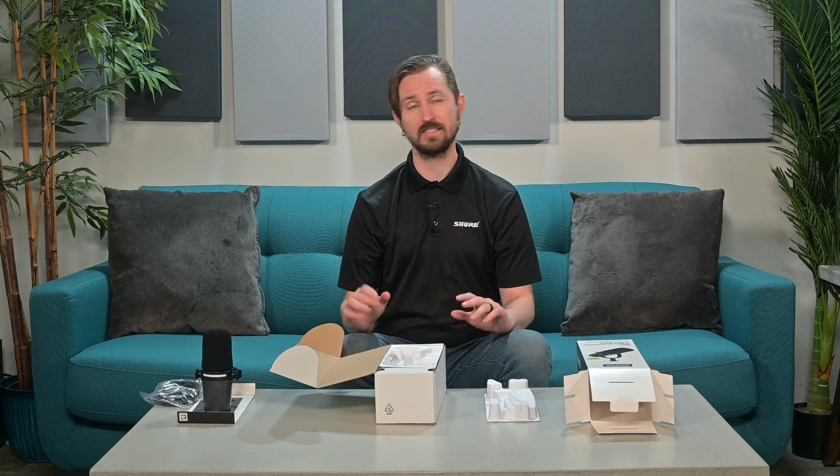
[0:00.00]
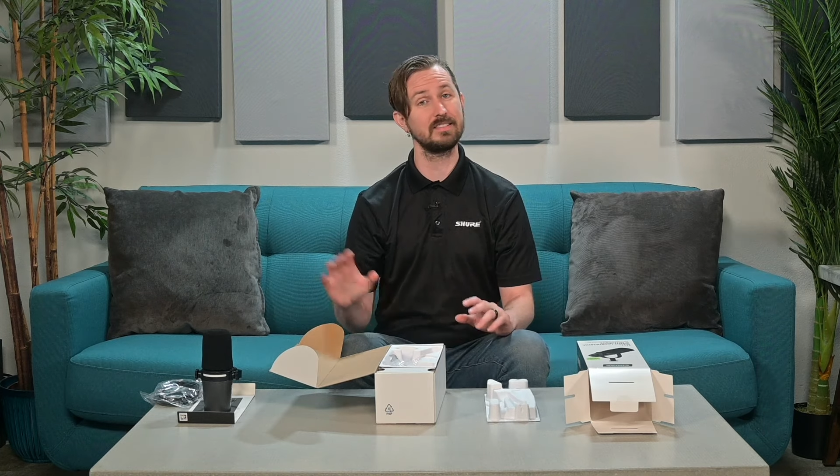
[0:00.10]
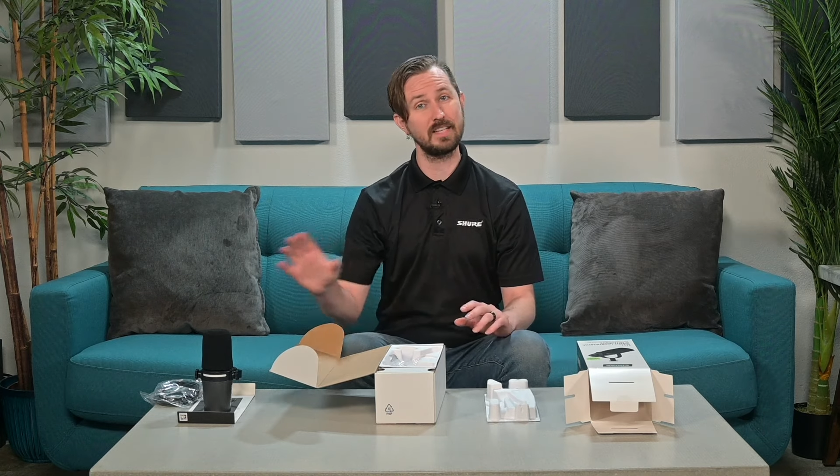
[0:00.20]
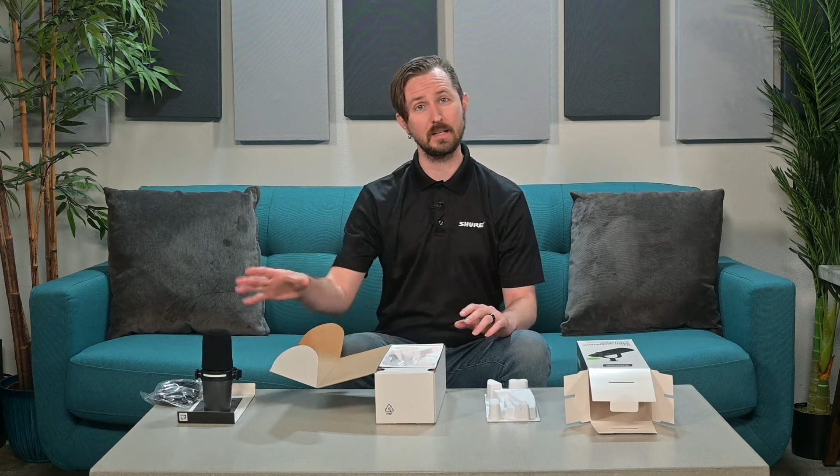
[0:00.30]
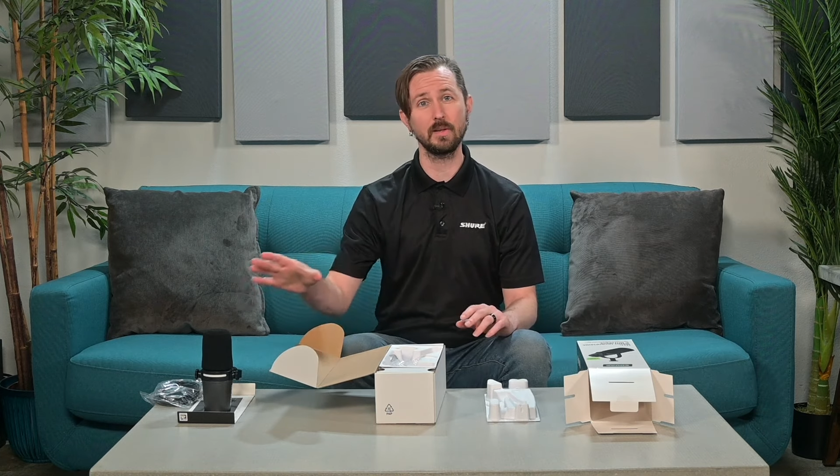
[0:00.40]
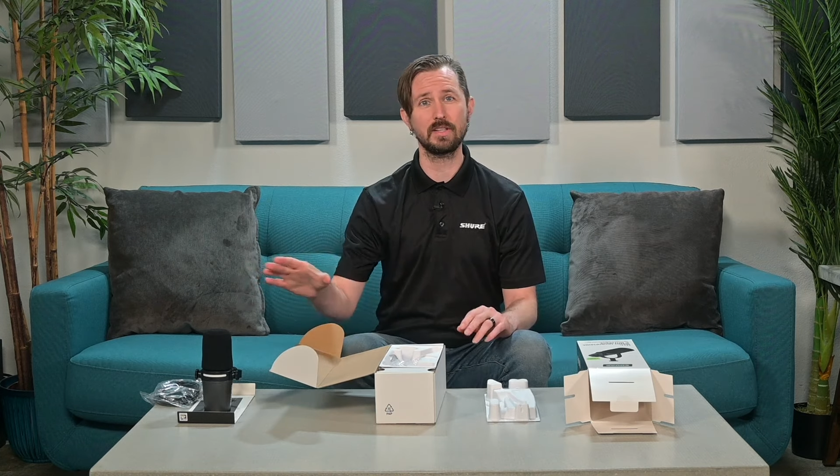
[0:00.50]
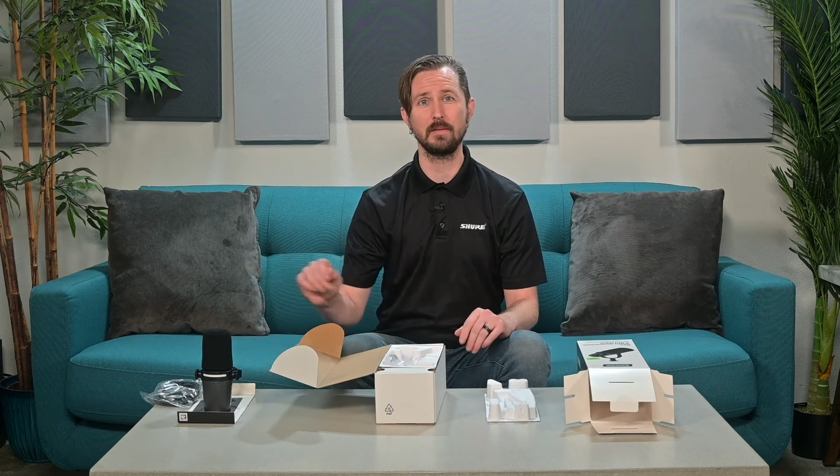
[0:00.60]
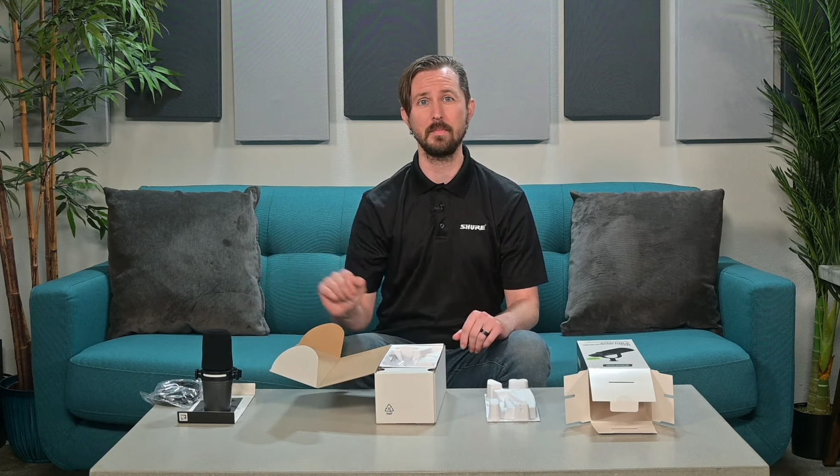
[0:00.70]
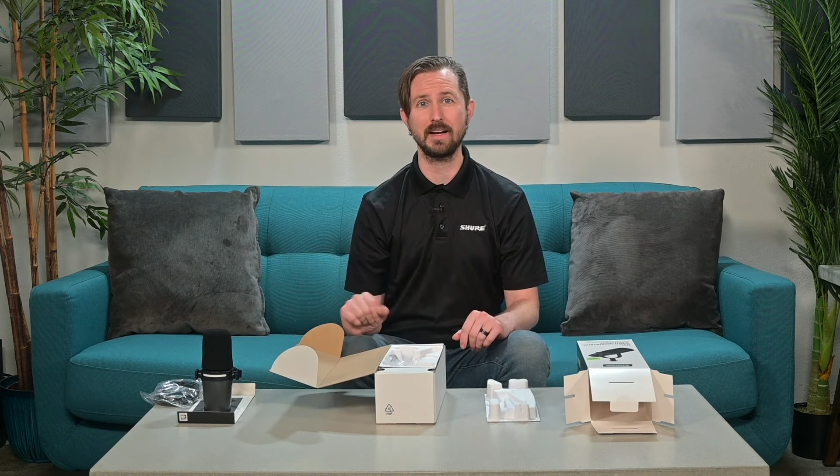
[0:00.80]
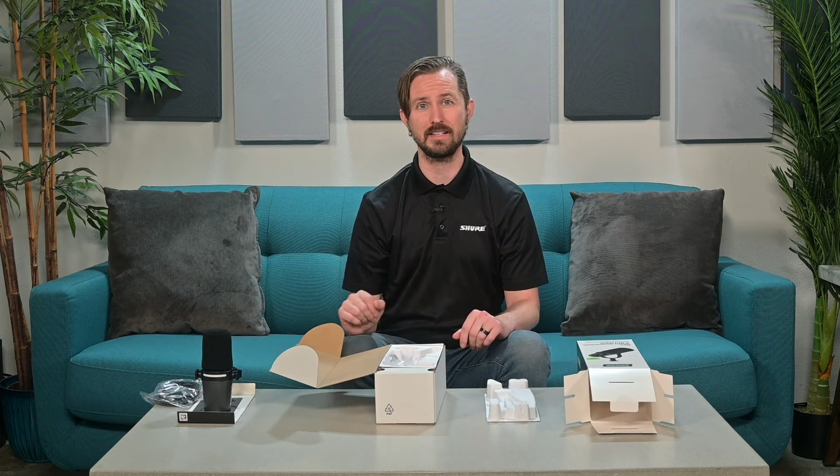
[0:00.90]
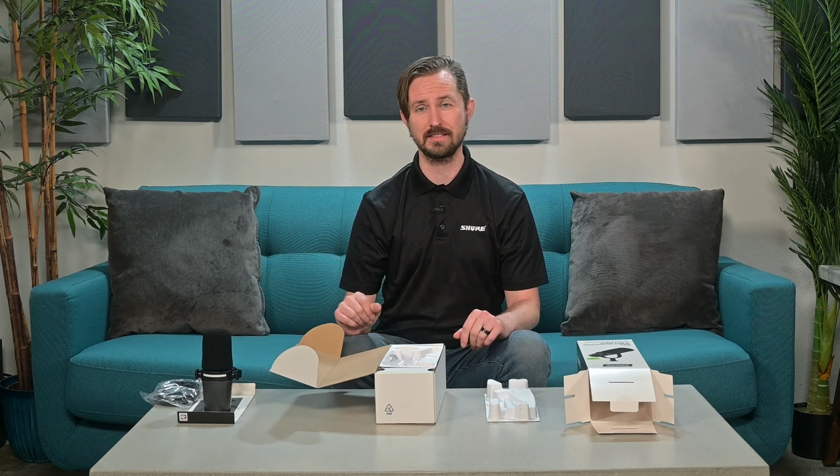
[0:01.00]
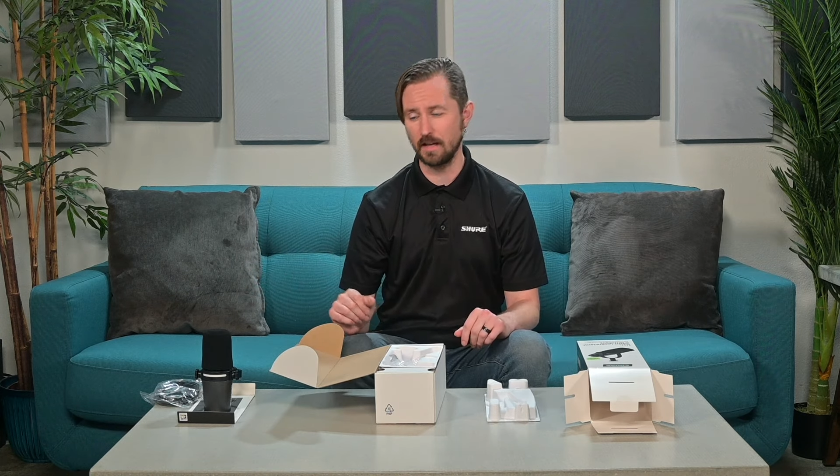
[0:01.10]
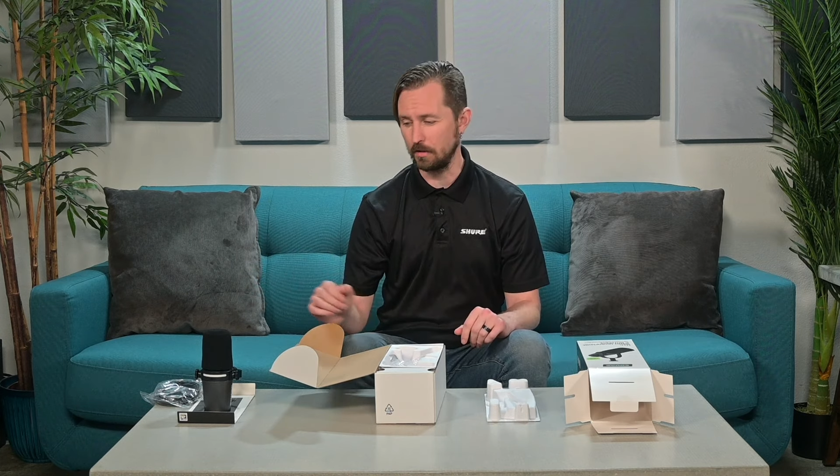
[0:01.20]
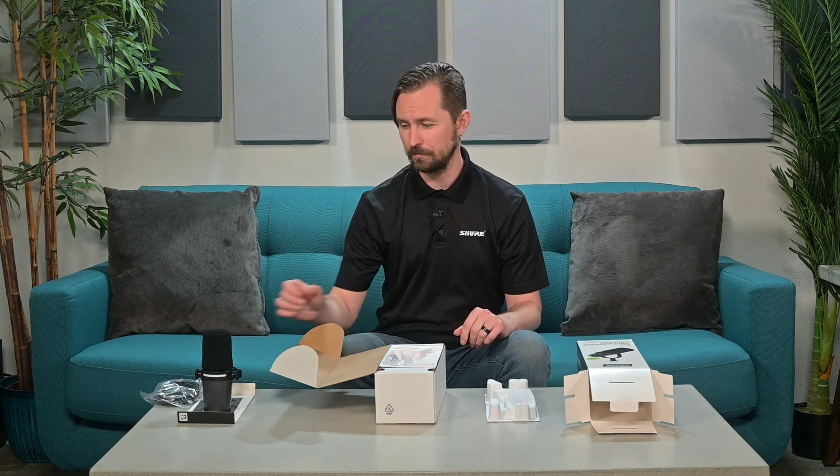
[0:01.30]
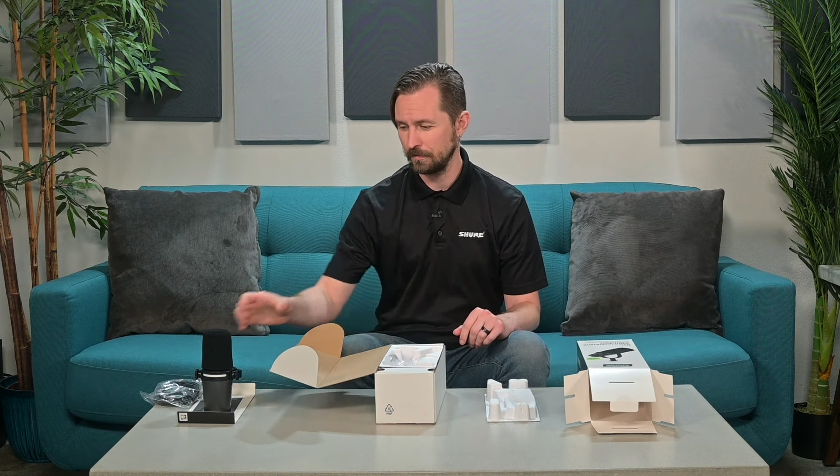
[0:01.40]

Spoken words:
let's take a look at the mic itself.